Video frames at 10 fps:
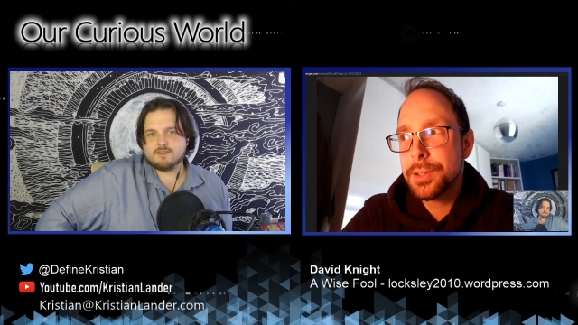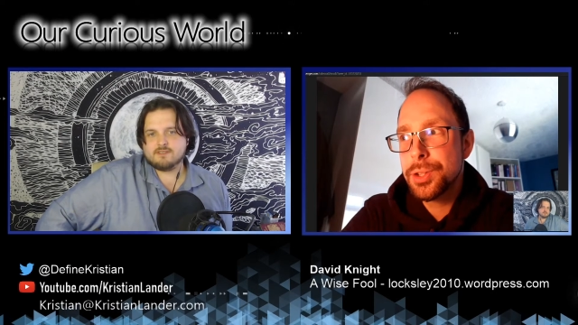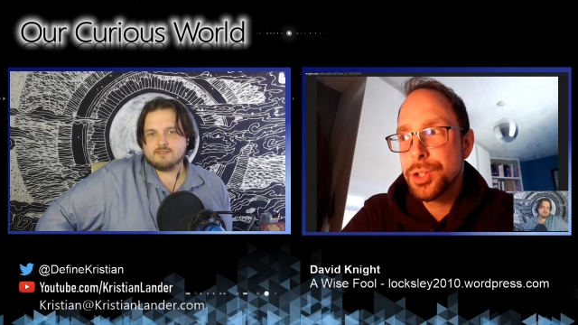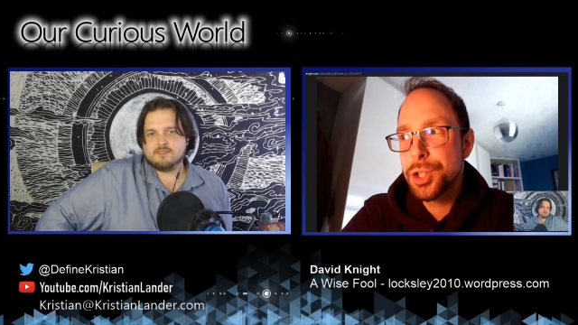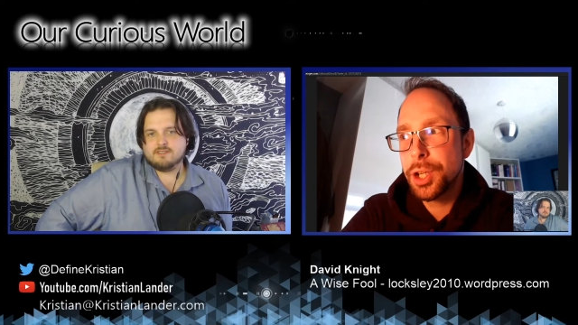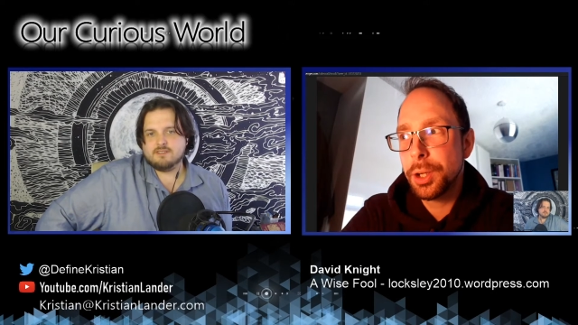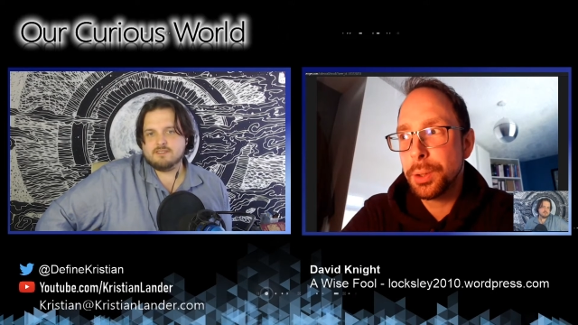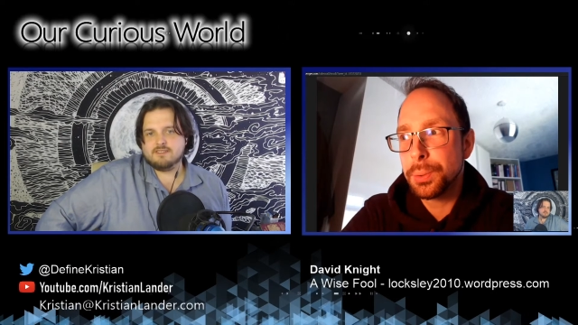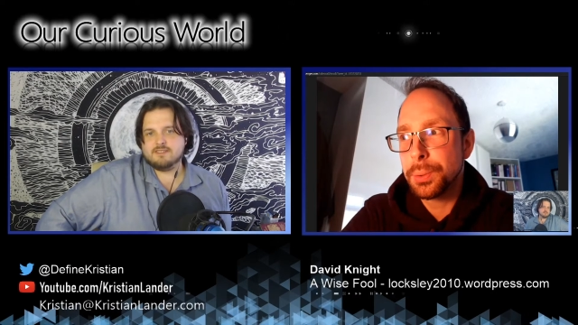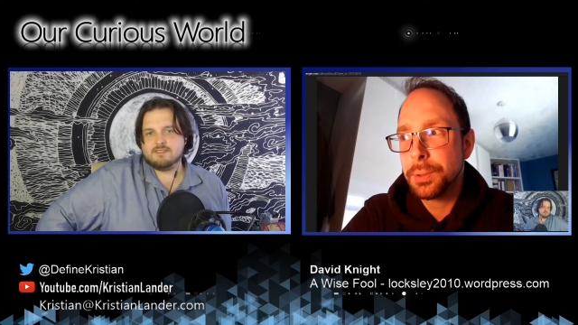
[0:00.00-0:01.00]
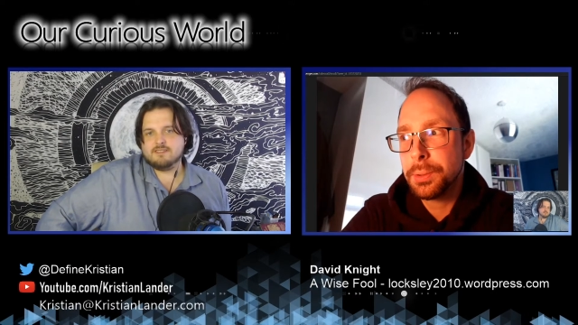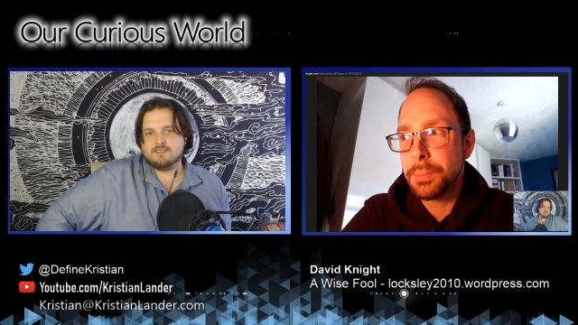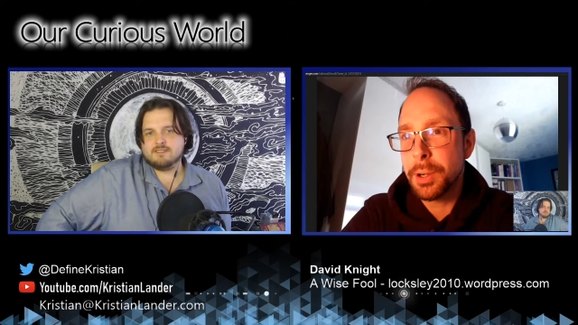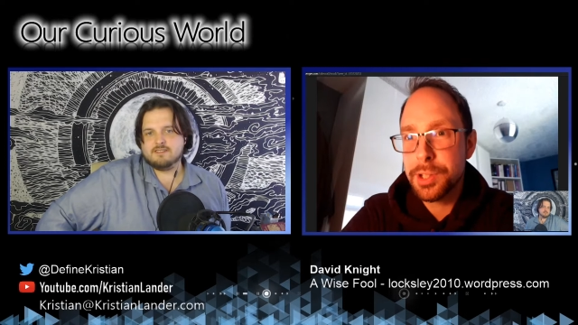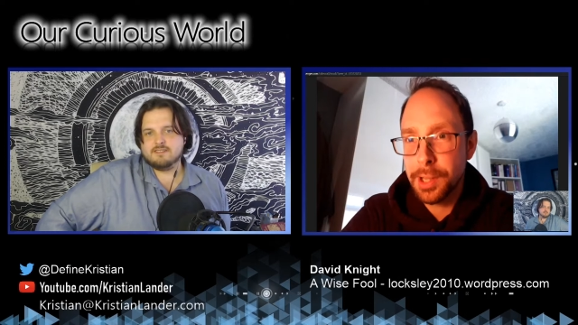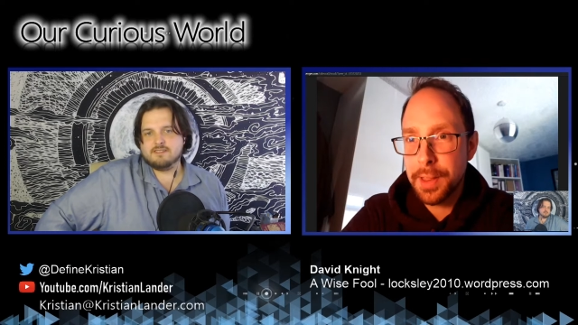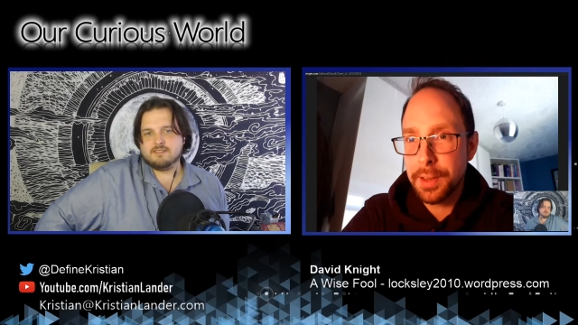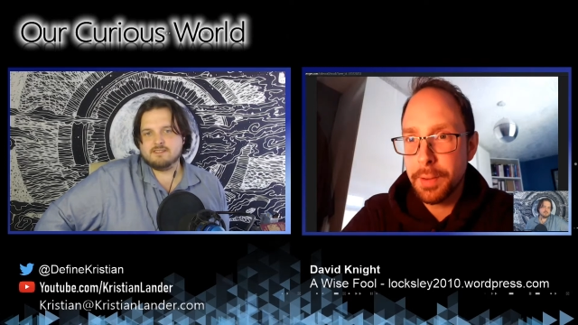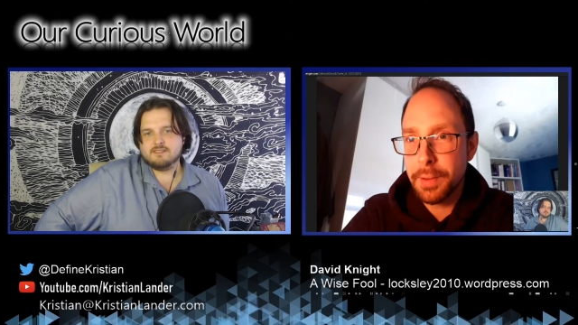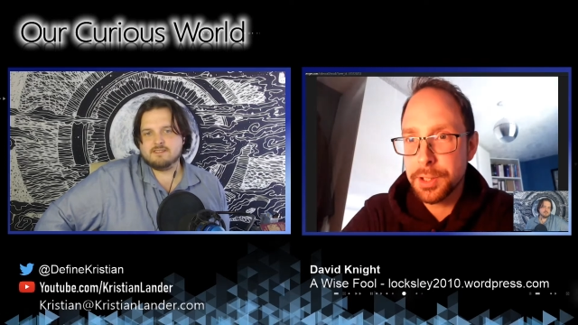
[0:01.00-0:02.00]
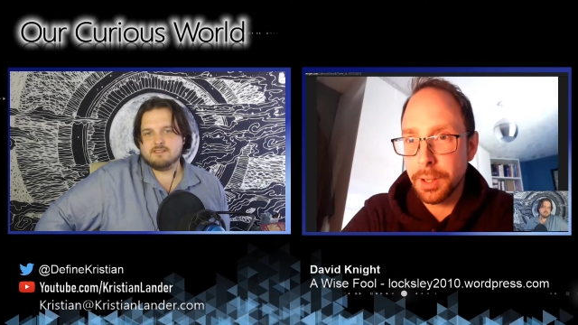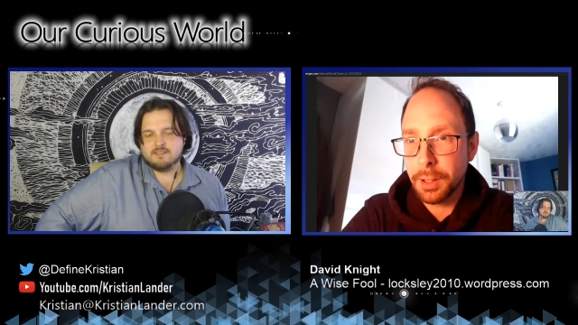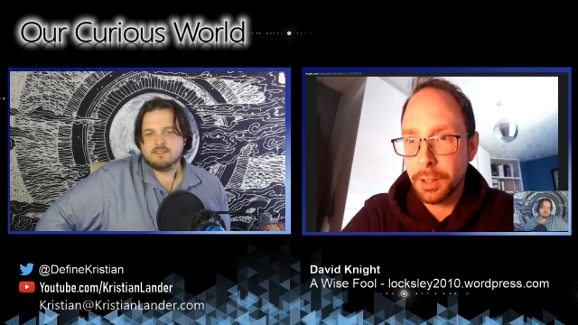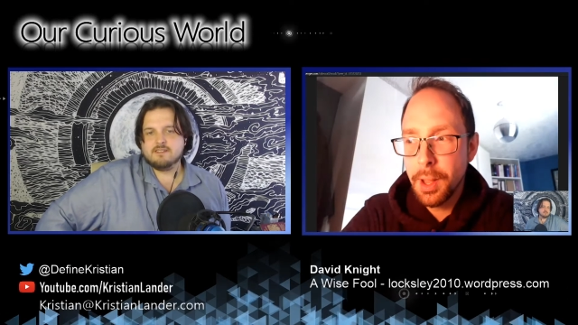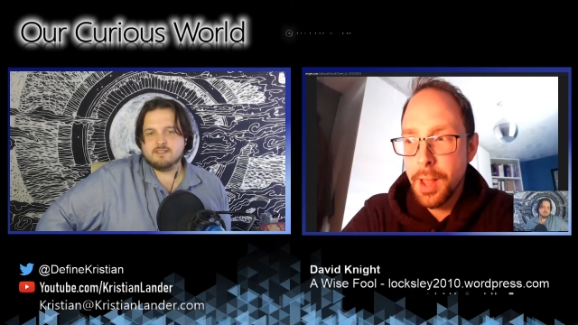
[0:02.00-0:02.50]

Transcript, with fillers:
Speaker 1: too much like the original,